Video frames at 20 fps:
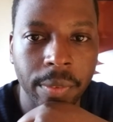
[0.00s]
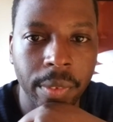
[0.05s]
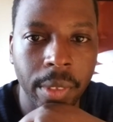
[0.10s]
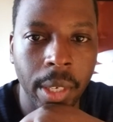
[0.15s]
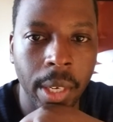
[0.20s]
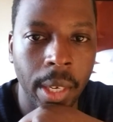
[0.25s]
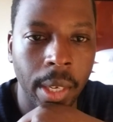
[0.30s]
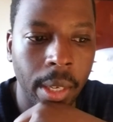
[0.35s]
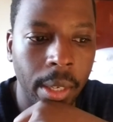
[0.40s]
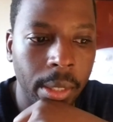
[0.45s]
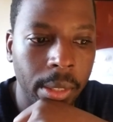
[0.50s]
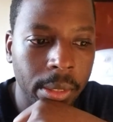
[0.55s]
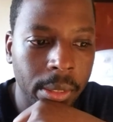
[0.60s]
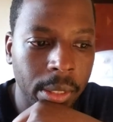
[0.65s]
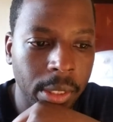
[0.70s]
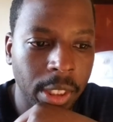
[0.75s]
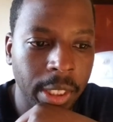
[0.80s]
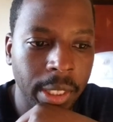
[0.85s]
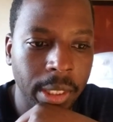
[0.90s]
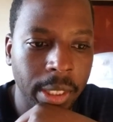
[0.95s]
the
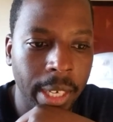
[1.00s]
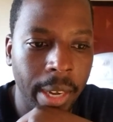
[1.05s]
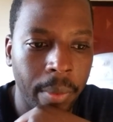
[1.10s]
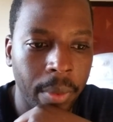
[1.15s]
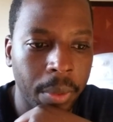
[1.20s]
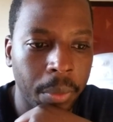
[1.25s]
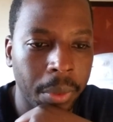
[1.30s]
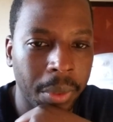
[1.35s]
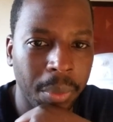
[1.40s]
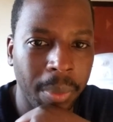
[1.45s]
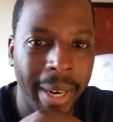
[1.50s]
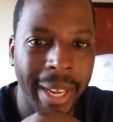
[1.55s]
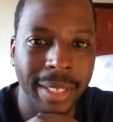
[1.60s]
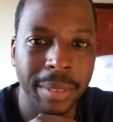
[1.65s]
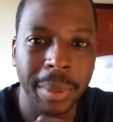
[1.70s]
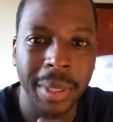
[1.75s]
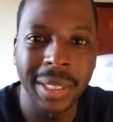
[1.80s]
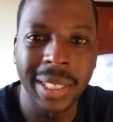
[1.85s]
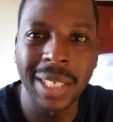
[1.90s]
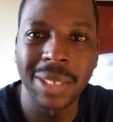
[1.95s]
chit chat one where the
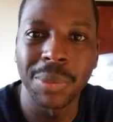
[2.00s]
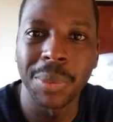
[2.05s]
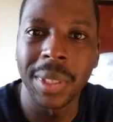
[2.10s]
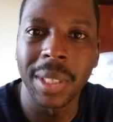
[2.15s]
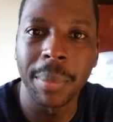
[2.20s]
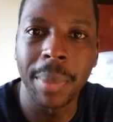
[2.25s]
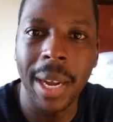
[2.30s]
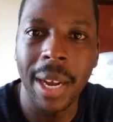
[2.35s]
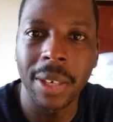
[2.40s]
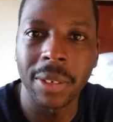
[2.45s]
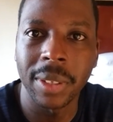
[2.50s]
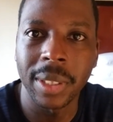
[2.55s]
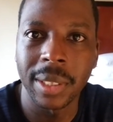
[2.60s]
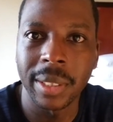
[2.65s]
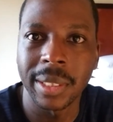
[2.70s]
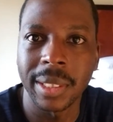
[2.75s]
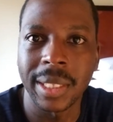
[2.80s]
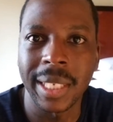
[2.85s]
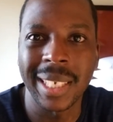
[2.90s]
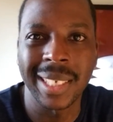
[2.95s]
raspberry tastes really powdery because
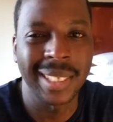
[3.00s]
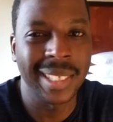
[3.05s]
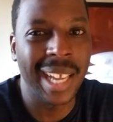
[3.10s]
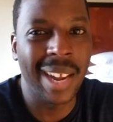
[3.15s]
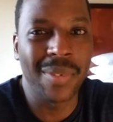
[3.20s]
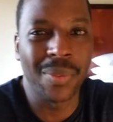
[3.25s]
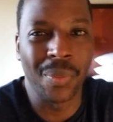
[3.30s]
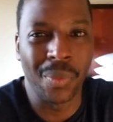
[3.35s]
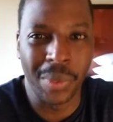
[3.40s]
it's like it's not